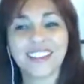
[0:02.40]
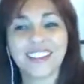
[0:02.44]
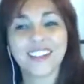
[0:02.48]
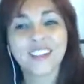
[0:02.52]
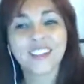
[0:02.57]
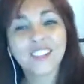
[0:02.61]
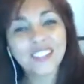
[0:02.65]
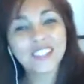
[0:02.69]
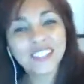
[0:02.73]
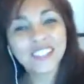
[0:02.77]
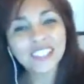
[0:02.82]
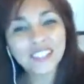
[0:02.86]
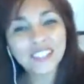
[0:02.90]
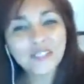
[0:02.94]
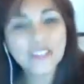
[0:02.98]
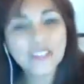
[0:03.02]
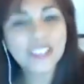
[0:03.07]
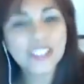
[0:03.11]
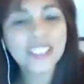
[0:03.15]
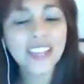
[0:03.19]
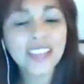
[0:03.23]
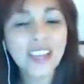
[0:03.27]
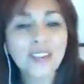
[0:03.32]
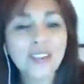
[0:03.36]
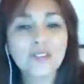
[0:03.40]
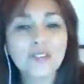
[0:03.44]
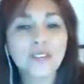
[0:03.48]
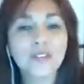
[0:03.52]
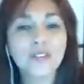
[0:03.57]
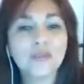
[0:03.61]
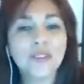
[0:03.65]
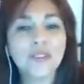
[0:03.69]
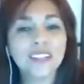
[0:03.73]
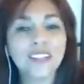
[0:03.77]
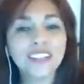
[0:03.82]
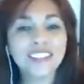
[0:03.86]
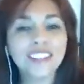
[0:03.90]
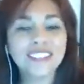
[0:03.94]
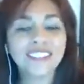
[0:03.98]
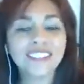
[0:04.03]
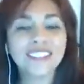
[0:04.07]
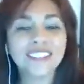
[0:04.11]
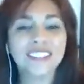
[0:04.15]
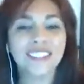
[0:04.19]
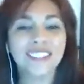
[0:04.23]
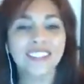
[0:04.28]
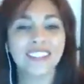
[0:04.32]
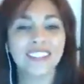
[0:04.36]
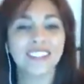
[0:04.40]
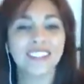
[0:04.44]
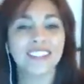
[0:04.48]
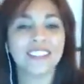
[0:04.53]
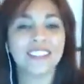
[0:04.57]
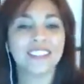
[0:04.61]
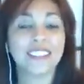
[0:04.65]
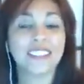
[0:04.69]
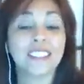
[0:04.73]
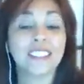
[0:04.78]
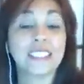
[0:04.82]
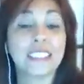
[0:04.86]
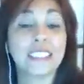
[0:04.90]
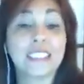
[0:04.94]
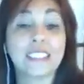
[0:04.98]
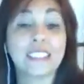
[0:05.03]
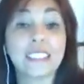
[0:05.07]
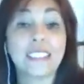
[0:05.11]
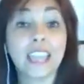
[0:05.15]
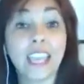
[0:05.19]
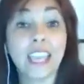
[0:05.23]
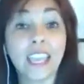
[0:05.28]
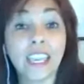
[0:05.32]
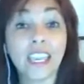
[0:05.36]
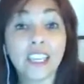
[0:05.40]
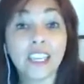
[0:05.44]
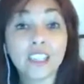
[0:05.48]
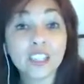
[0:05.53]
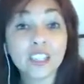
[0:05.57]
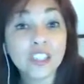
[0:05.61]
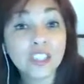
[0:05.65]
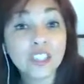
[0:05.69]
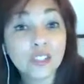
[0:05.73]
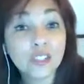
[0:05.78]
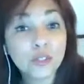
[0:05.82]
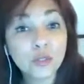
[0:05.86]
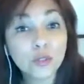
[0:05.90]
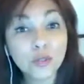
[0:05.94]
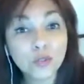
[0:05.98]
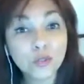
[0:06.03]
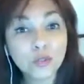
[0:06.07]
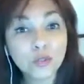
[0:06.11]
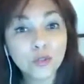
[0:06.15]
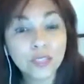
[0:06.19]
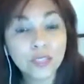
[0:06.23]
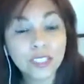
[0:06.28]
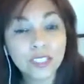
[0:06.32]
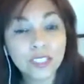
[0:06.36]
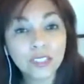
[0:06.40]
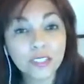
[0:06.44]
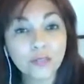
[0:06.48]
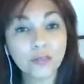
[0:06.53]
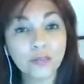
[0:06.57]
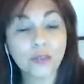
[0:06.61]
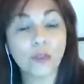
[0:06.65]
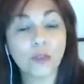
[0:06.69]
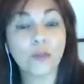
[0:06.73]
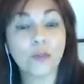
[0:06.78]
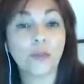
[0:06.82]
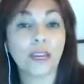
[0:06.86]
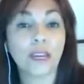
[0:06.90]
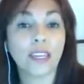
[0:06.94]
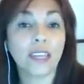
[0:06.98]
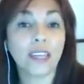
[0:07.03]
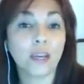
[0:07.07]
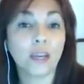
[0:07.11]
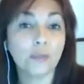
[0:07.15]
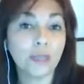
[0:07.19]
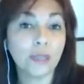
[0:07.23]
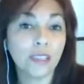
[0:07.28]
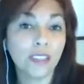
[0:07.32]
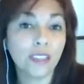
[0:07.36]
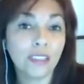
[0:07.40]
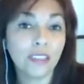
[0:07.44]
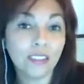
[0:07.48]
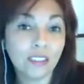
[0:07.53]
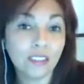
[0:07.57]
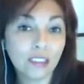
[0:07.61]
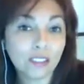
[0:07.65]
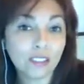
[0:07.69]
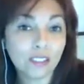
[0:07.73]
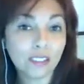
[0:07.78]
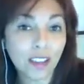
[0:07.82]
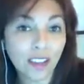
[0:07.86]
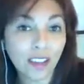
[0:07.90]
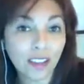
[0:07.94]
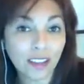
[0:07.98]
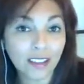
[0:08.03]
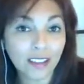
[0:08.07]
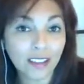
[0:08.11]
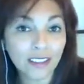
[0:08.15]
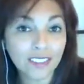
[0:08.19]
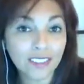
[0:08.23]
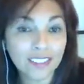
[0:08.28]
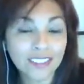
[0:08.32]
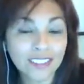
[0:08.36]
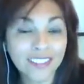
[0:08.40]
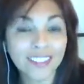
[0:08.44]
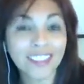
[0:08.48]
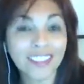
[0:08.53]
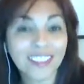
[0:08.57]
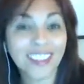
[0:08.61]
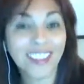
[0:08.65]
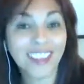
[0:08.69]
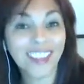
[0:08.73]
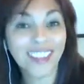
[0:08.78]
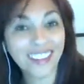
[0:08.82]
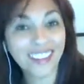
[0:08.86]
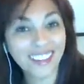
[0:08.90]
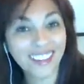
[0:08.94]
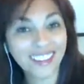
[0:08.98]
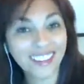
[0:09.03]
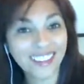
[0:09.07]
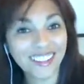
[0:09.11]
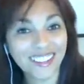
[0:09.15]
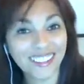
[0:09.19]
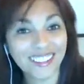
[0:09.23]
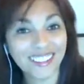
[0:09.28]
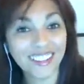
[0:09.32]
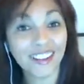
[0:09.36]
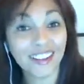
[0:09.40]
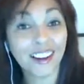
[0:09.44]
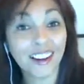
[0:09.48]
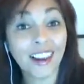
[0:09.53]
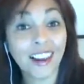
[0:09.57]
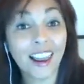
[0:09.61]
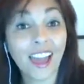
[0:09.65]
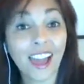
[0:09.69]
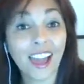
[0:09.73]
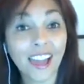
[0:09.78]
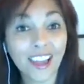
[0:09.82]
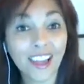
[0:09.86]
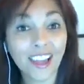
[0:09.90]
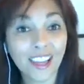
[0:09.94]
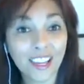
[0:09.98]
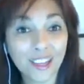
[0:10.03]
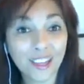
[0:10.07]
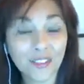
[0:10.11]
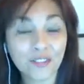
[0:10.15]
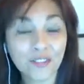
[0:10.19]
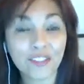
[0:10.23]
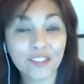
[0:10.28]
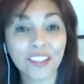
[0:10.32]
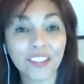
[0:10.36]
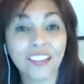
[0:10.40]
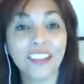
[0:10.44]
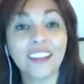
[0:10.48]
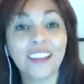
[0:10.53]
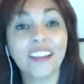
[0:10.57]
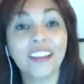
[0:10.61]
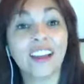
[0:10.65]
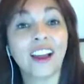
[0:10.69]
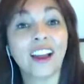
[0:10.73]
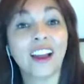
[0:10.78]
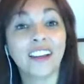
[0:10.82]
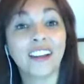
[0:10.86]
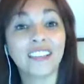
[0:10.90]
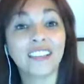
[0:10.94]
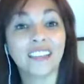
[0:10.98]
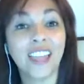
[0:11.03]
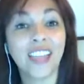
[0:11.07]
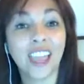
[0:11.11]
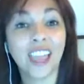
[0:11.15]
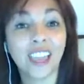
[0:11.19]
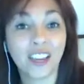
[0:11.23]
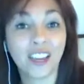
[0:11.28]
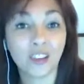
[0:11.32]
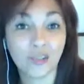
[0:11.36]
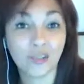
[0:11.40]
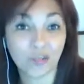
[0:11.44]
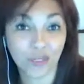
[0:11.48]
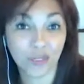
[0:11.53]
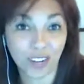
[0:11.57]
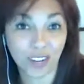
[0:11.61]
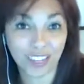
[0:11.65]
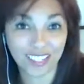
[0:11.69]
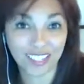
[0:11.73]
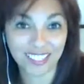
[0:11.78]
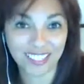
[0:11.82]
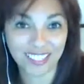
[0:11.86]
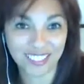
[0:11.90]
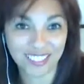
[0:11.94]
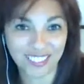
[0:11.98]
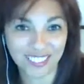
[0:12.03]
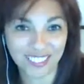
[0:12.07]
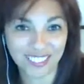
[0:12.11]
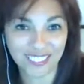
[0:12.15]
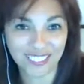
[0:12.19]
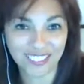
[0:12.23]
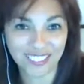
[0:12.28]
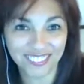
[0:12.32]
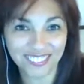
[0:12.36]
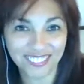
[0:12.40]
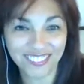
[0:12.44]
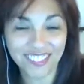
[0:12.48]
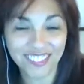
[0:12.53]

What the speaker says: Good evening, everyone. This is Angie Stewart from Miami InnerLight, here live in Kardec Radio.